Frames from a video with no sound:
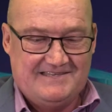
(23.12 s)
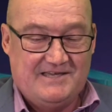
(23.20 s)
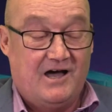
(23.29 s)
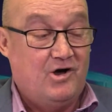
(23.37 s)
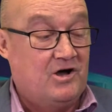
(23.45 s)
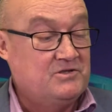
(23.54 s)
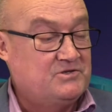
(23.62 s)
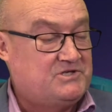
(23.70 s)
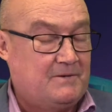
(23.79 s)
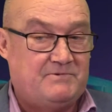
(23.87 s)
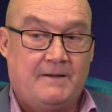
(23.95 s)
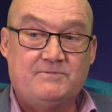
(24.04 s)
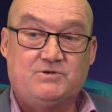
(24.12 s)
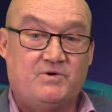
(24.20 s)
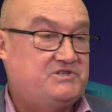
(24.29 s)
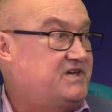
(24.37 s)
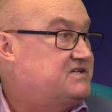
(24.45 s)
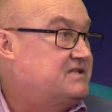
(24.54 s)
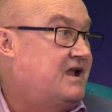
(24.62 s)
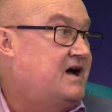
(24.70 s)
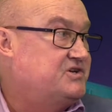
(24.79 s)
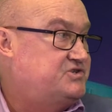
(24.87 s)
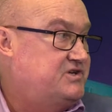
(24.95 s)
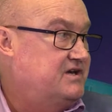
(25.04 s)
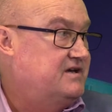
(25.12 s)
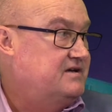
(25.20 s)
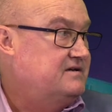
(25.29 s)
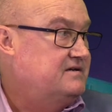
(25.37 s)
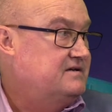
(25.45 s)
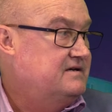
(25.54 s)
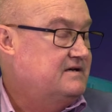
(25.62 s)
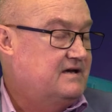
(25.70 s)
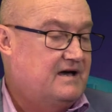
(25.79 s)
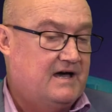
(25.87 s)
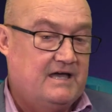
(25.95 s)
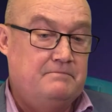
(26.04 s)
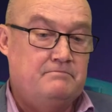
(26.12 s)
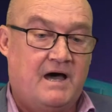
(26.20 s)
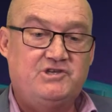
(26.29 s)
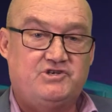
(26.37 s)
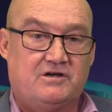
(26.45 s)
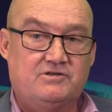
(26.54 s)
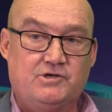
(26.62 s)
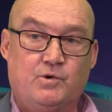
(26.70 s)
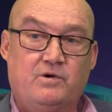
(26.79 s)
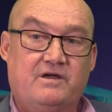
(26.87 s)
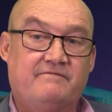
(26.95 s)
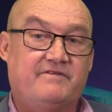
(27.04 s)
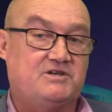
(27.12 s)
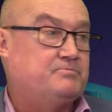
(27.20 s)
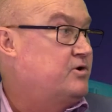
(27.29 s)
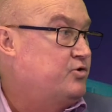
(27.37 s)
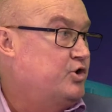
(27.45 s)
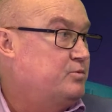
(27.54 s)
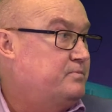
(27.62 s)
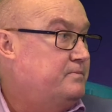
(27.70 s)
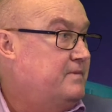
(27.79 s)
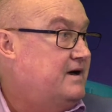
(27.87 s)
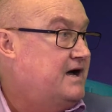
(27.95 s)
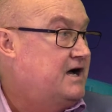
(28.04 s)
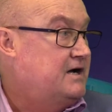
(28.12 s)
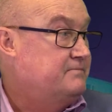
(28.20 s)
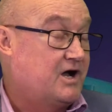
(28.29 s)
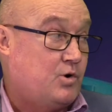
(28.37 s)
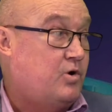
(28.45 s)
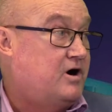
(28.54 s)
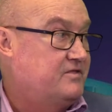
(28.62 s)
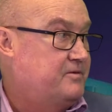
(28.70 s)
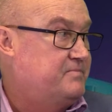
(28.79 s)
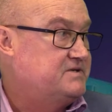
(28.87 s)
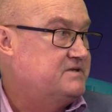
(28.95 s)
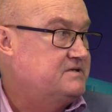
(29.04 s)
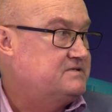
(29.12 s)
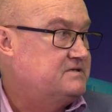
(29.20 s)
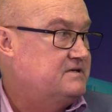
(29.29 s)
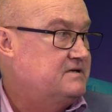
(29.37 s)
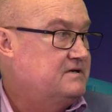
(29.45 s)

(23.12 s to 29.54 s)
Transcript: On September 26 last year, a major new investment group acquired the business.